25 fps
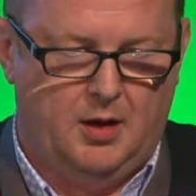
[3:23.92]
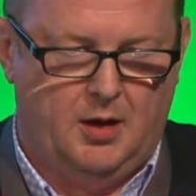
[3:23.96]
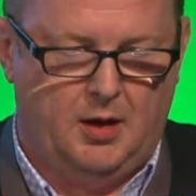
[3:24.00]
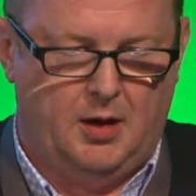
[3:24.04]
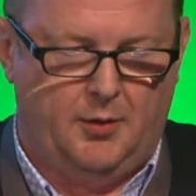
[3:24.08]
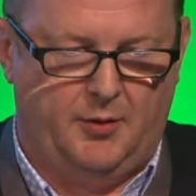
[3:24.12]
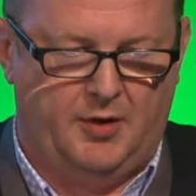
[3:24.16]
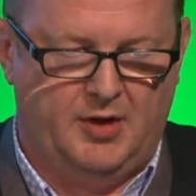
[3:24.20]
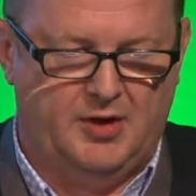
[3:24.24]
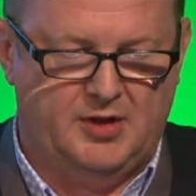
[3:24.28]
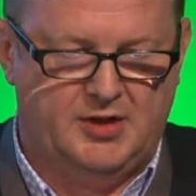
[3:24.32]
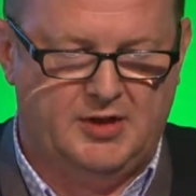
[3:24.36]

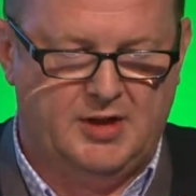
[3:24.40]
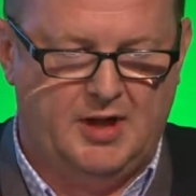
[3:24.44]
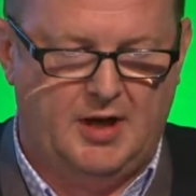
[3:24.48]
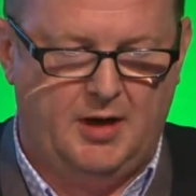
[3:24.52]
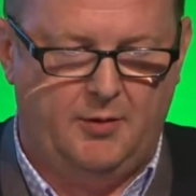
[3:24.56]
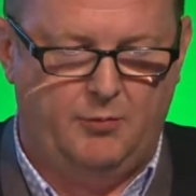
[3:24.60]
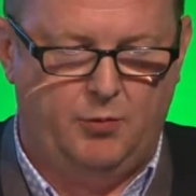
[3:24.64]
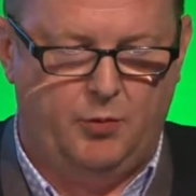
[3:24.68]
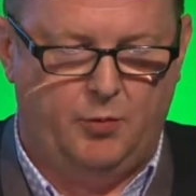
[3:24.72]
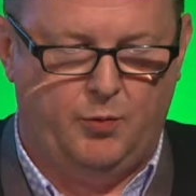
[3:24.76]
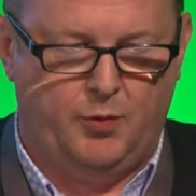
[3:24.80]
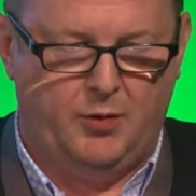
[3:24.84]
Now we can
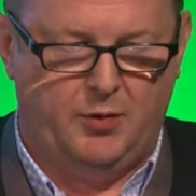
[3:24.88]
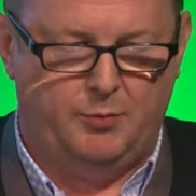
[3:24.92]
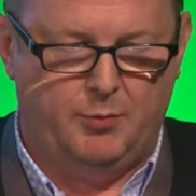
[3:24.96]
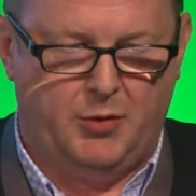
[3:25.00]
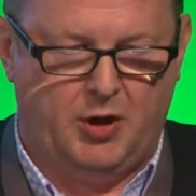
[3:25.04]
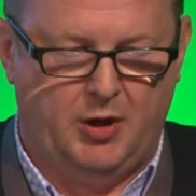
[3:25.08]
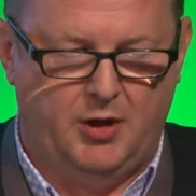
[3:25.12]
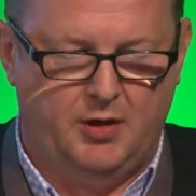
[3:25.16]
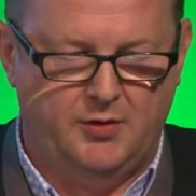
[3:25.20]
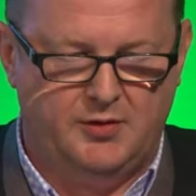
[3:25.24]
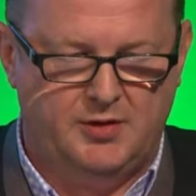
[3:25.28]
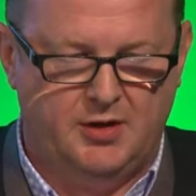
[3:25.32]
see
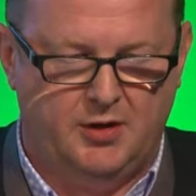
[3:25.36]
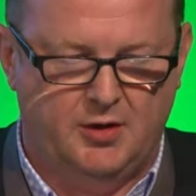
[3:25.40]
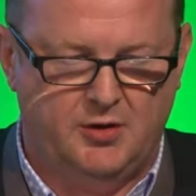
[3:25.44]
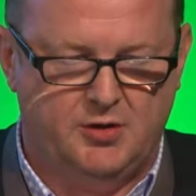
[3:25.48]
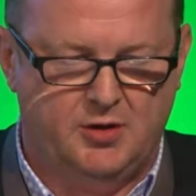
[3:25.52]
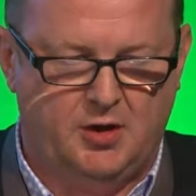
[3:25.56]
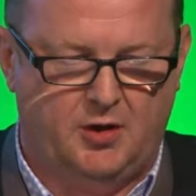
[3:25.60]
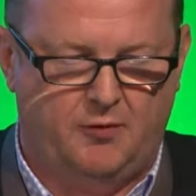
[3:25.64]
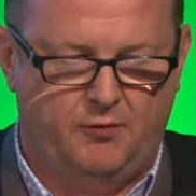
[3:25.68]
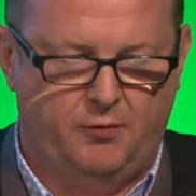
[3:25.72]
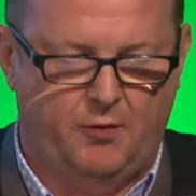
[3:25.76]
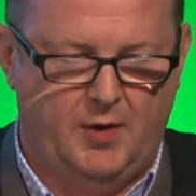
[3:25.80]
by using the
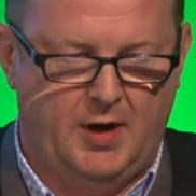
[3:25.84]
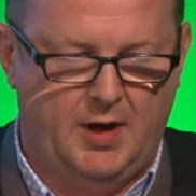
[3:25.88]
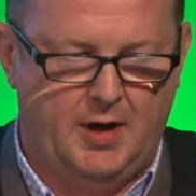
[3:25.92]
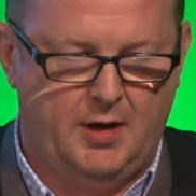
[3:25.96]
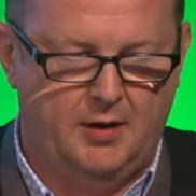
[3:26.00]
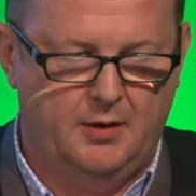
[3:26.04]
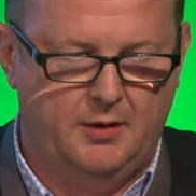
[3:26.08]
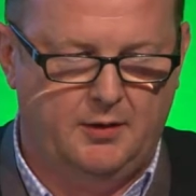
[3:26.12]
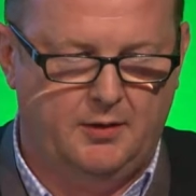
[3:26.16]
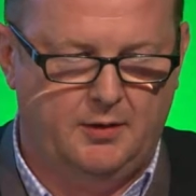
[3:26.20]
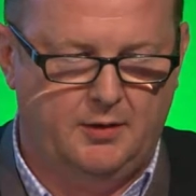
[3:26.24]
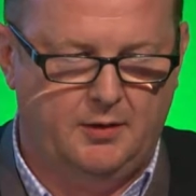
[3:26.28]

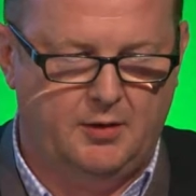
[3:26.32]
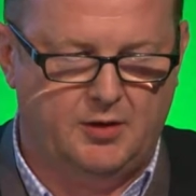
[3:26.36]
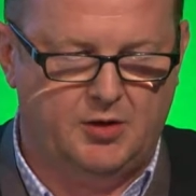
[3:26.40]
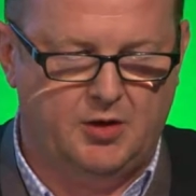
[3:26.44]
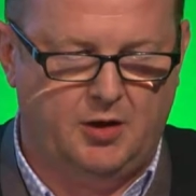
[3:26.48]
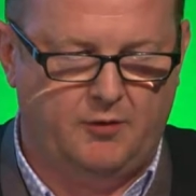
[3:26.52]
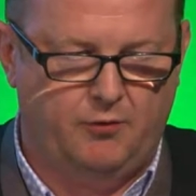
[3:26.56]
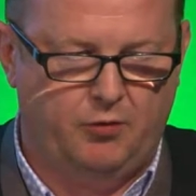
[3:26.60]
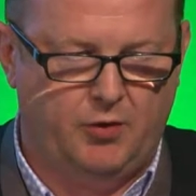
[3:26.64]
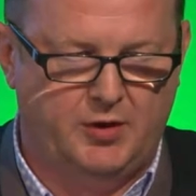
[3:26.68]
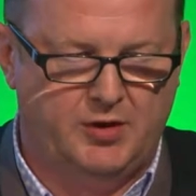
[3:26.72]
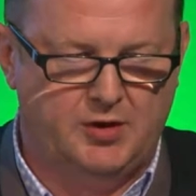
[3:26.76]
software
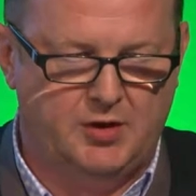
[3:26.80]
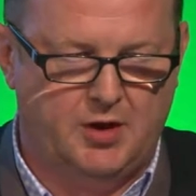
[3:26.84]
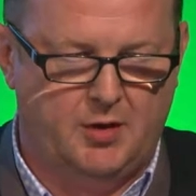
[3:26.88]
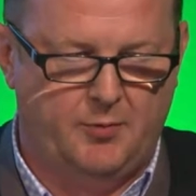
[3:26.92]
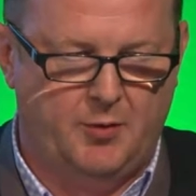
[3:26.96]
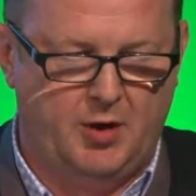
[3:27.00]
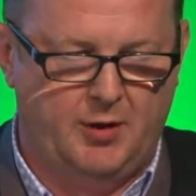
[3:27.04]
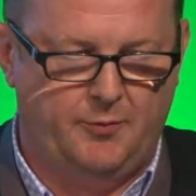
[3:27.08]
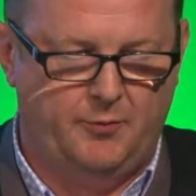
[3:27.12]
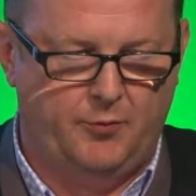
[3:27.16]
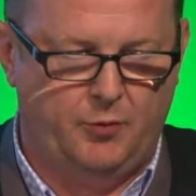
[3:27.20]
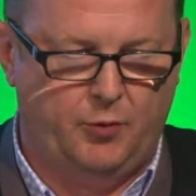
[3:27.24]
has
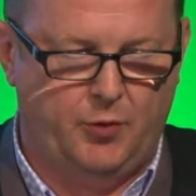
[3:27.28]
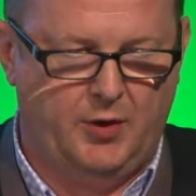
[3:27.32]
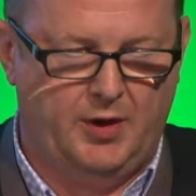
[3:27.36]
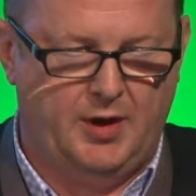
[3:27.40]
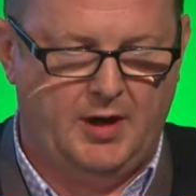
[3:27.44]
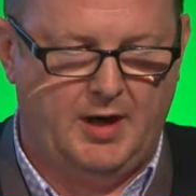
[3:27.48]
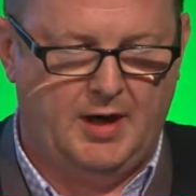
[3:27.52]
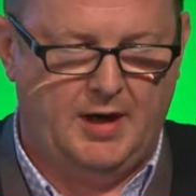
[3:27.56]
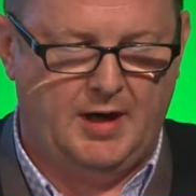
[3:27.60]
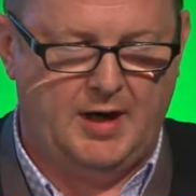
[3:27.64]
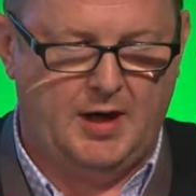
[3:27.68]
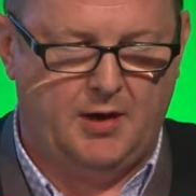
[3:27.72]
come up
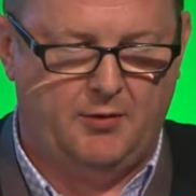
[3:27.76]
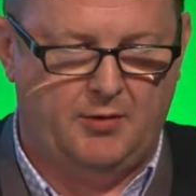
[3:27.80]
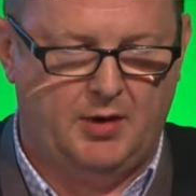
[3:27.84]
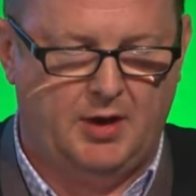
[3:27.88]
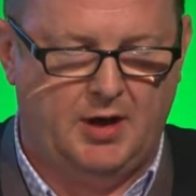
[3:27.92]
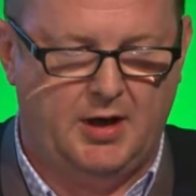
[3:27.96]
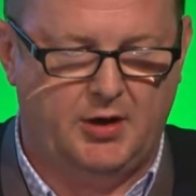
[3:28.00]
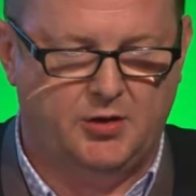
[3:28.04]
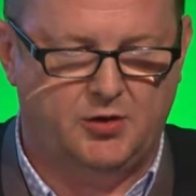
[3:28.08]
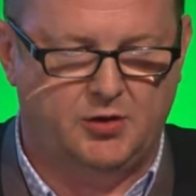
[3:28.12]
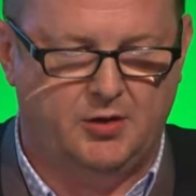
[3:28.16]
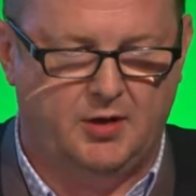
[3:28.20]
with a
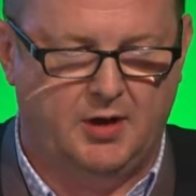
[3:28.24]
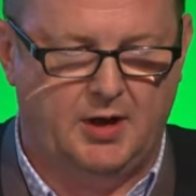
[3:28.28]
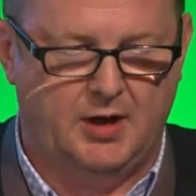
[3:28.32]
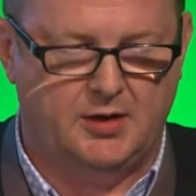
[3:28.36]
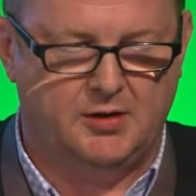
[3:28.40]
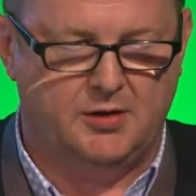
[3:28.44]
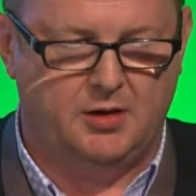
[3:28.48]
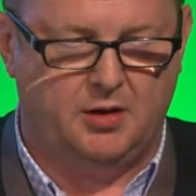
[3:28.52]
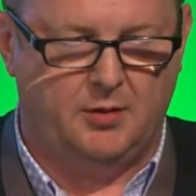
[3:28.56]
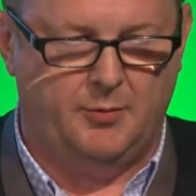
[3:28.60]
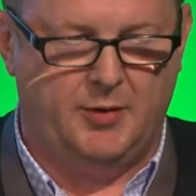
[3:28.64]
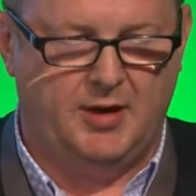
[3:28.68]
calculation that
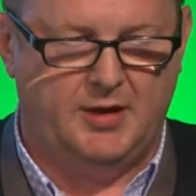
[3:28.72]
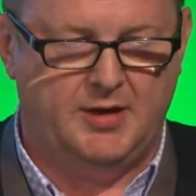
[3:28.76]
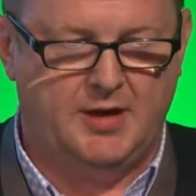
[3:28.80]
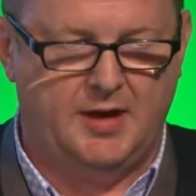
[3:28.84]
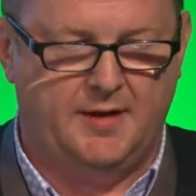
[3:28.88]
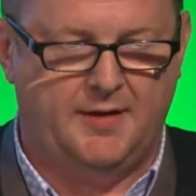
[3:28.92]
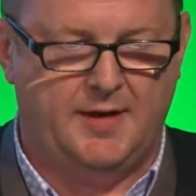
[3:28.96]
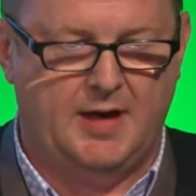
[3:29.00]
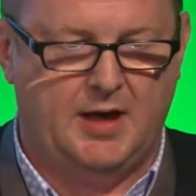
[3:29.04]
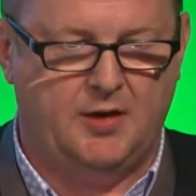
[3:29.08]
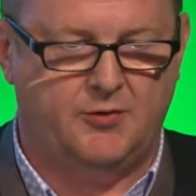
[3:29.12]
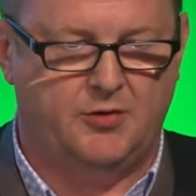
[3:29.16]
there's going to be
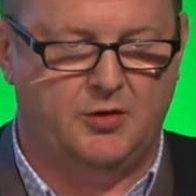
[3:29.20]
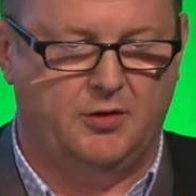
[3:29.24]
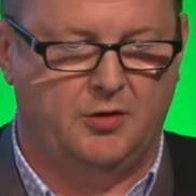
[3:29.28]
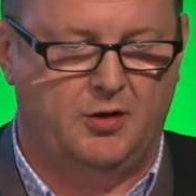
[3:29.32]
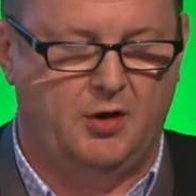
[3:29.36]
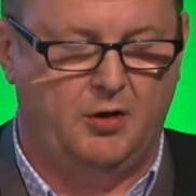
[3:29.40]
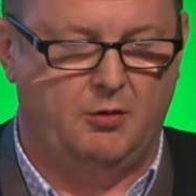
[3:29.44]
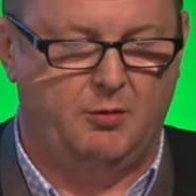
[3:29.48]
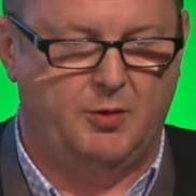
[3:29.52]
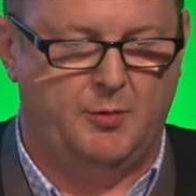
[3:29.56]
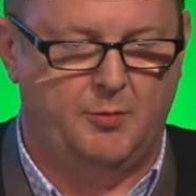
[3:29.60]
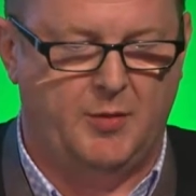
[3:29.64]
10,000
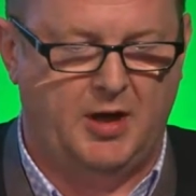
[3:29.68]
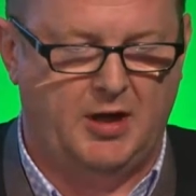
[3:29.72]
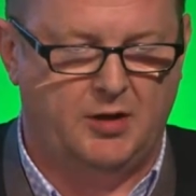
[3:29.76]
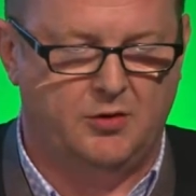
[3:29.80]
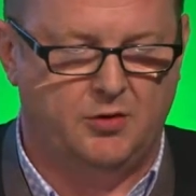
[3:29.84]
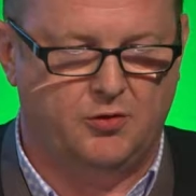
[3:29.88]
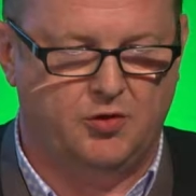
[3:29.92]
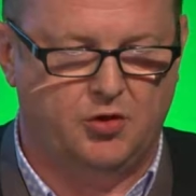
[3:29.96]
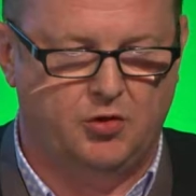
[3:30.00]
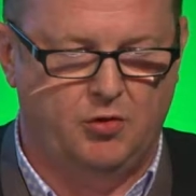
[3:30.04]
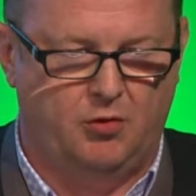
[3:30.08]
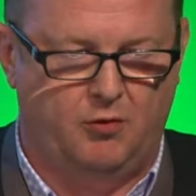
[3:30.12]
cubic
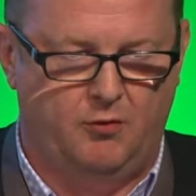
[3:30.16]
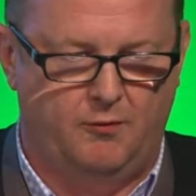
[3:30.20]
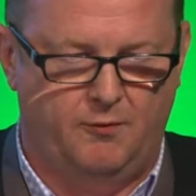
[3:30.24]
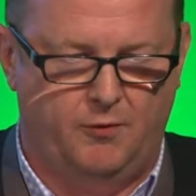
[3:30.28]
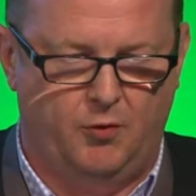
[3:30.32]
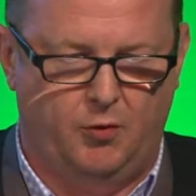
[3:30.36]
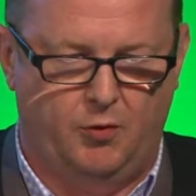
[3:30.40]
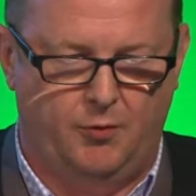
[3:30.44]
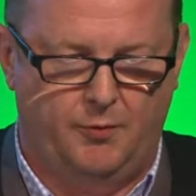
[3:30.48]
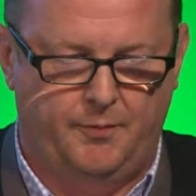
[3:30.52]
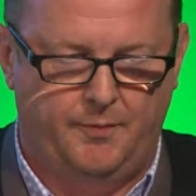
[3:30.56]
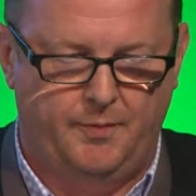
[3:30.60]
metres
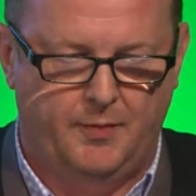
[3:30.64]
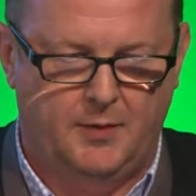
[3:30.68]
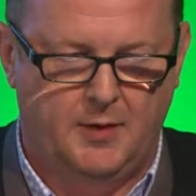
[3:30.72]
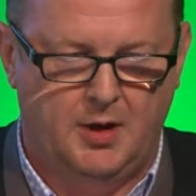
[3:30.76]
shortfall.